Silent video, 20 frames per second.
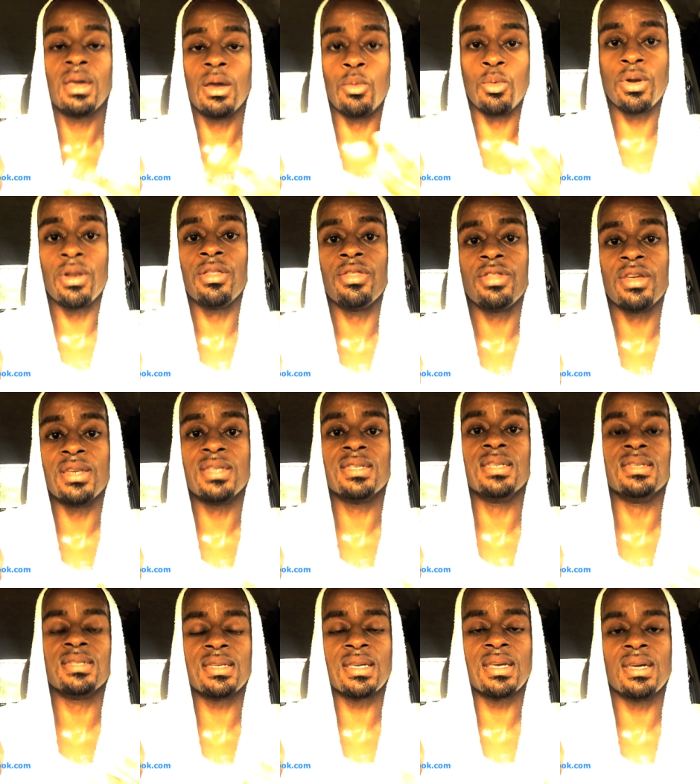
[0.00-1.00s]
And one of the things
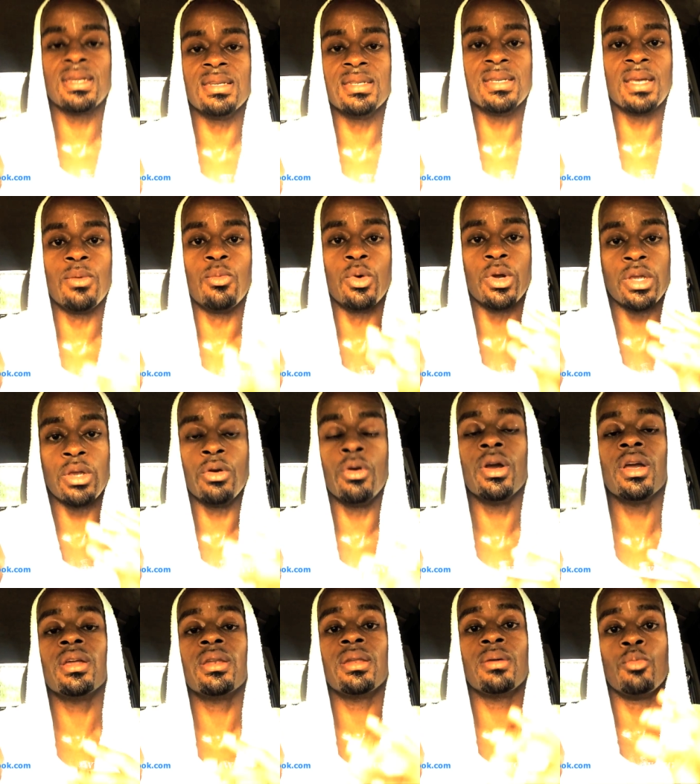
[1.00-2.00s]
he said is that when
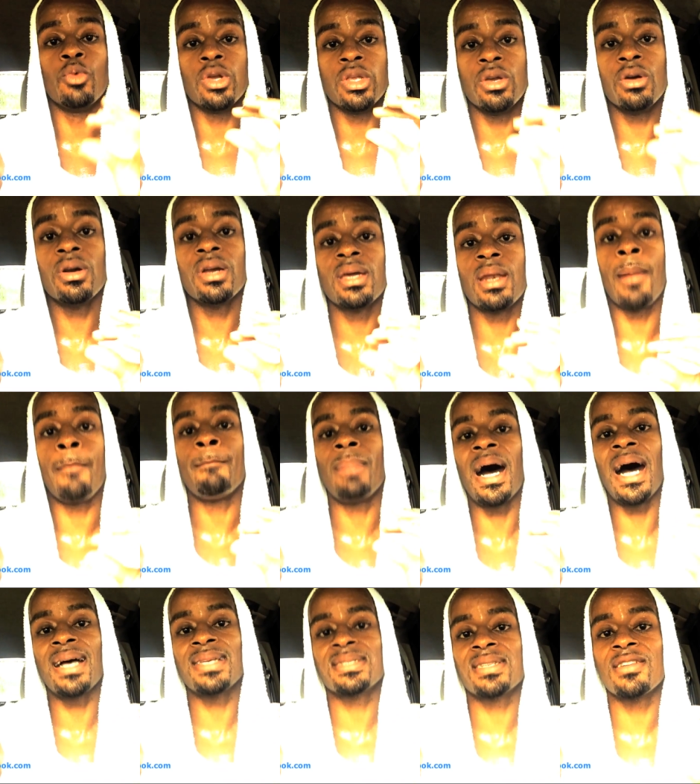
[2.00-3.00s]
you're in when you're in a
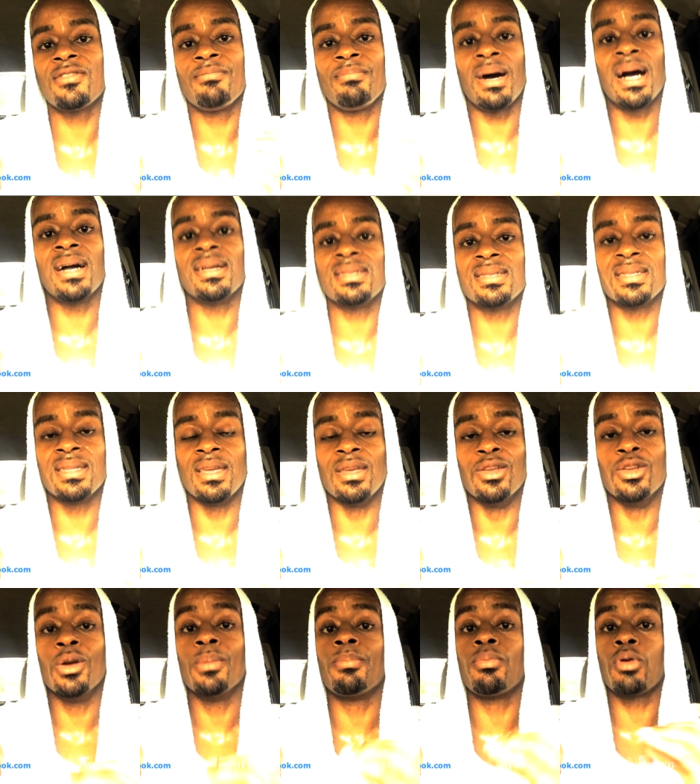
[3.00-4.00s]
positive mind
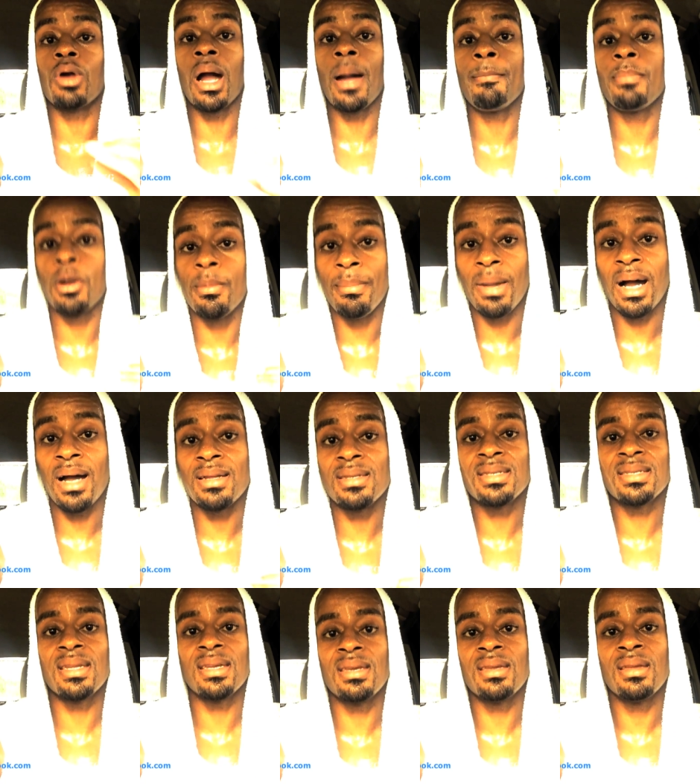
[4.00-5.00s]
state, your proper mind
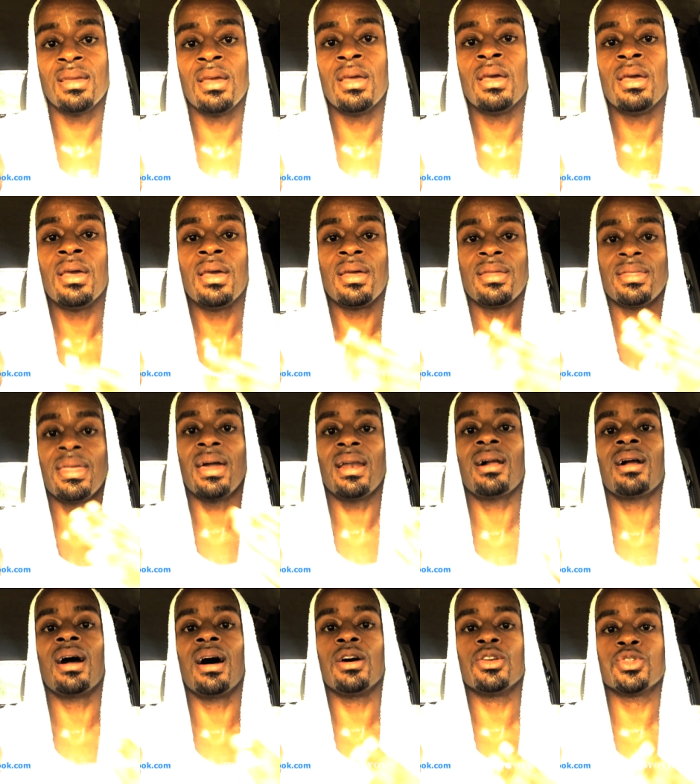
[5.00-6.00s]
state, that
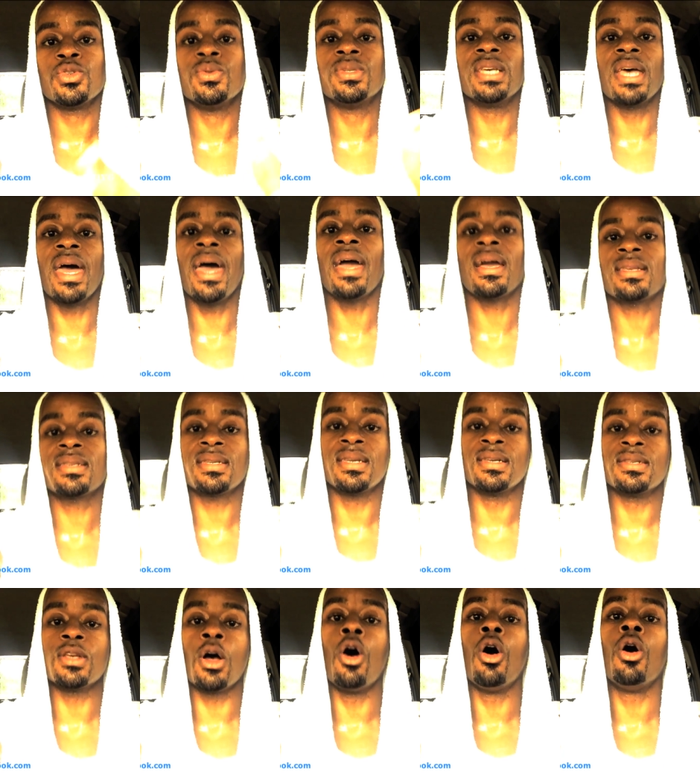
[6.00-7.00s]
allows you to
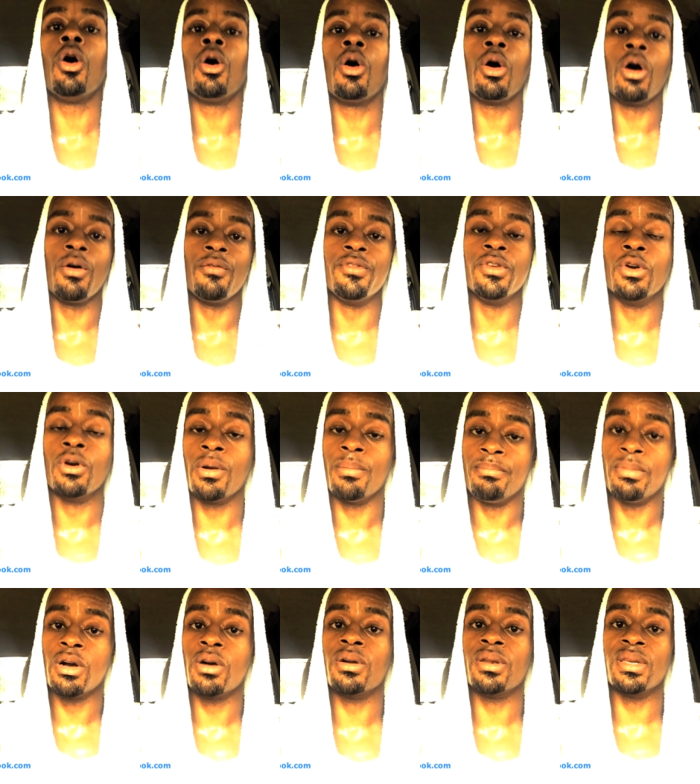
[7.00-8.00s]
access all of your
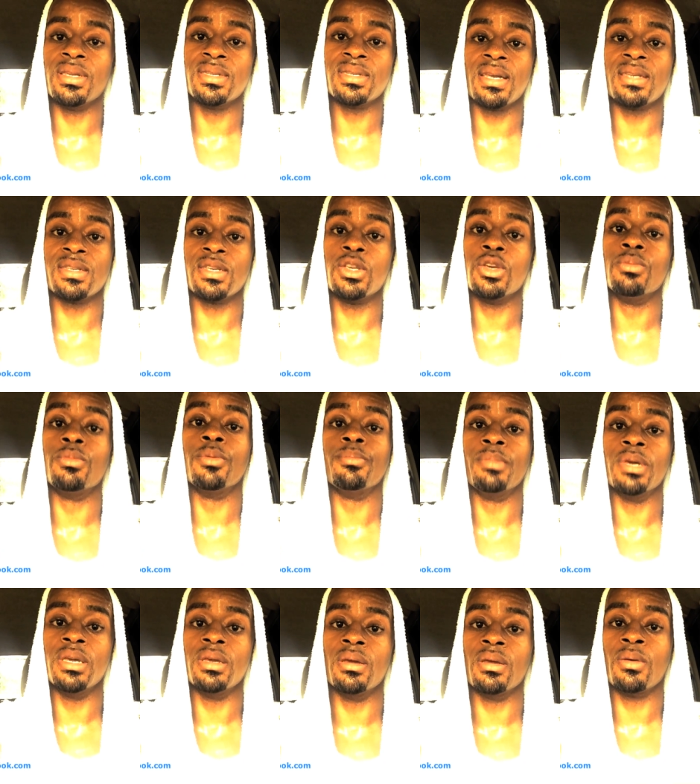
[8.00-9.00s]
abilities as a human
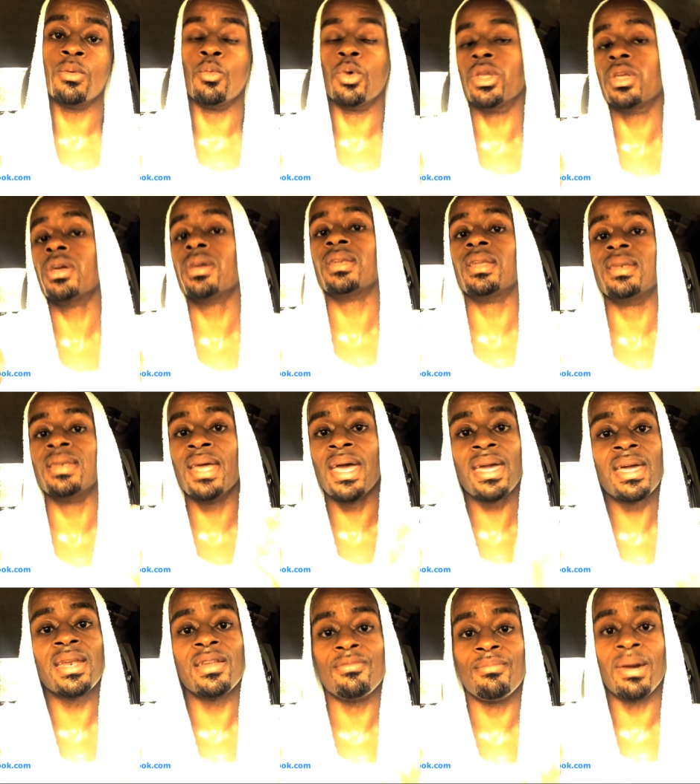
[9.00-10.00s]
being. When you're in the
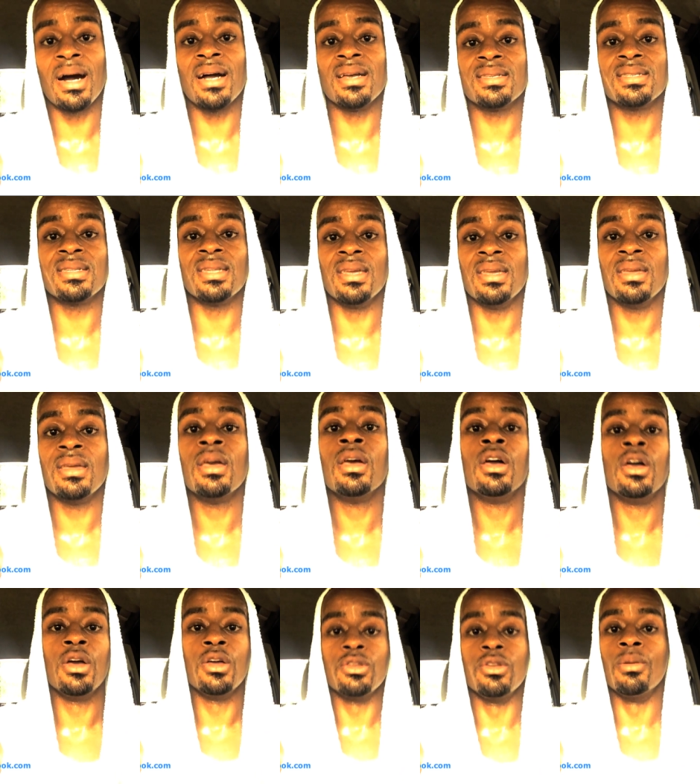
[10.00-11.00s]
negative mind state,
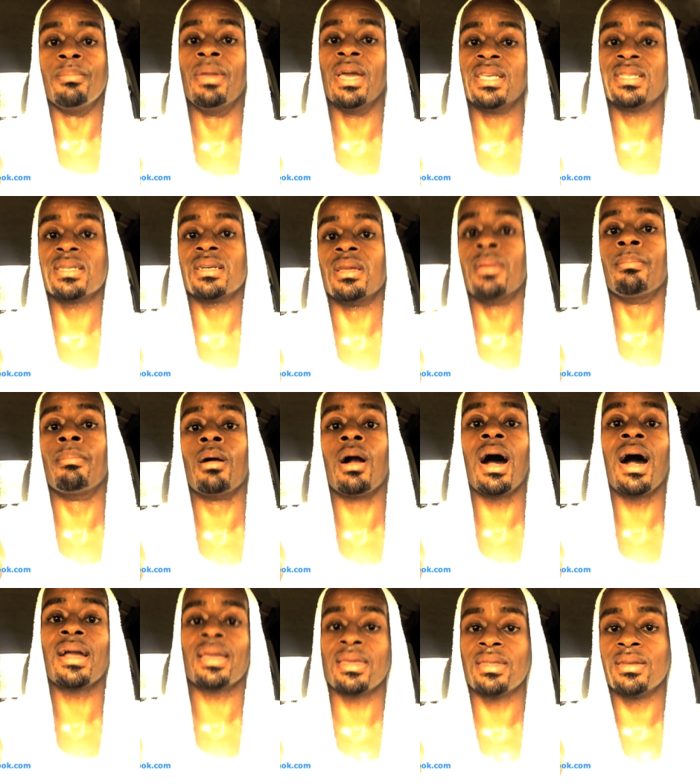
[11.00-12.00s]
you're basically
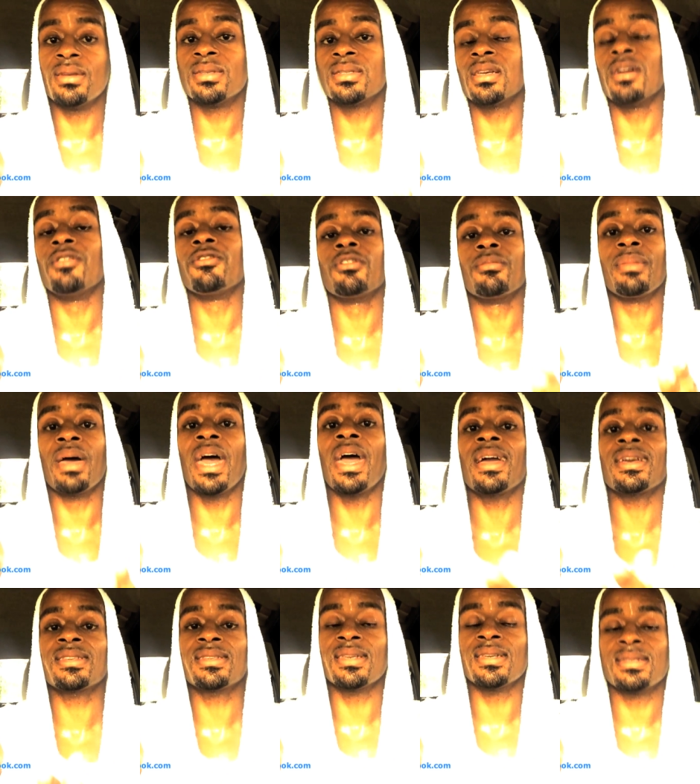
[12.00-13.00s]
blocking yourself from
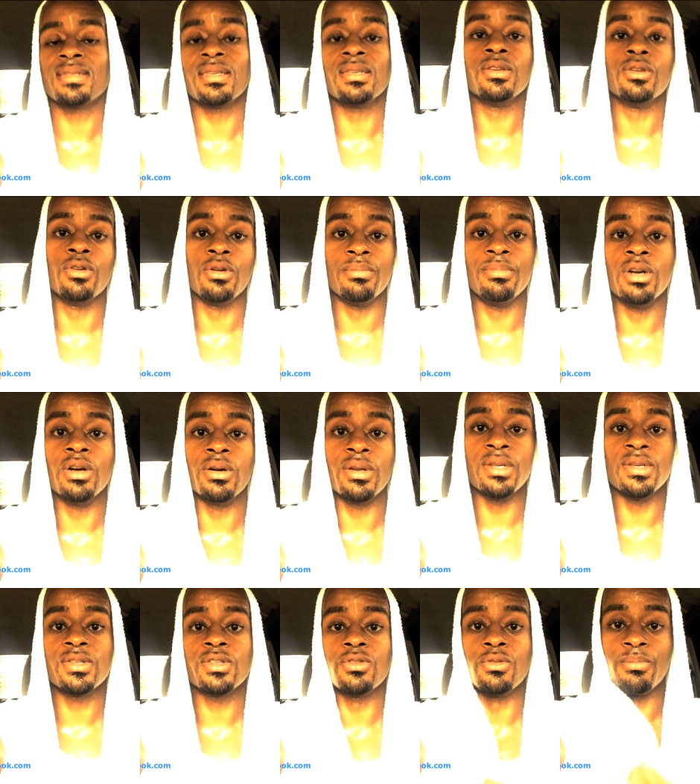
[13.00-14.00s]
accessing your
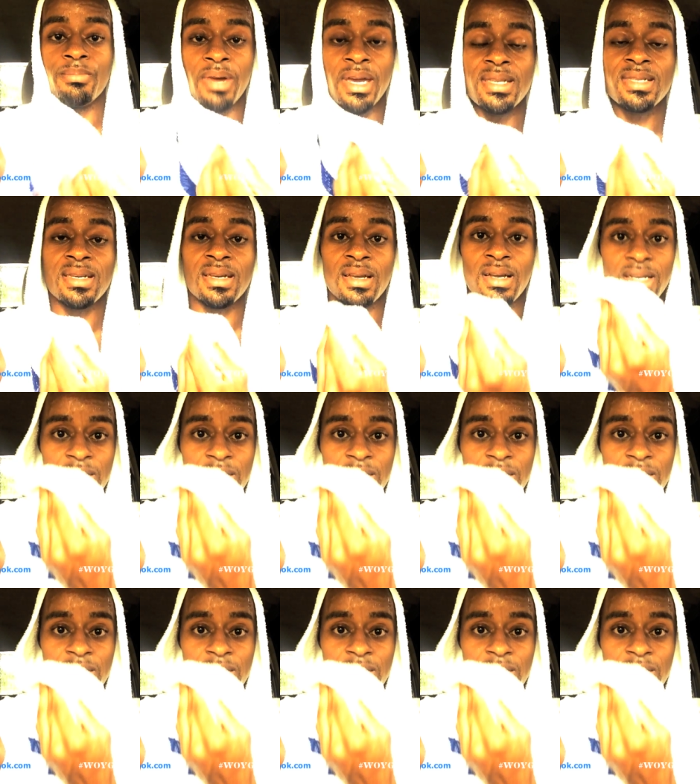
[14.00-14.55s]
ability. So basically,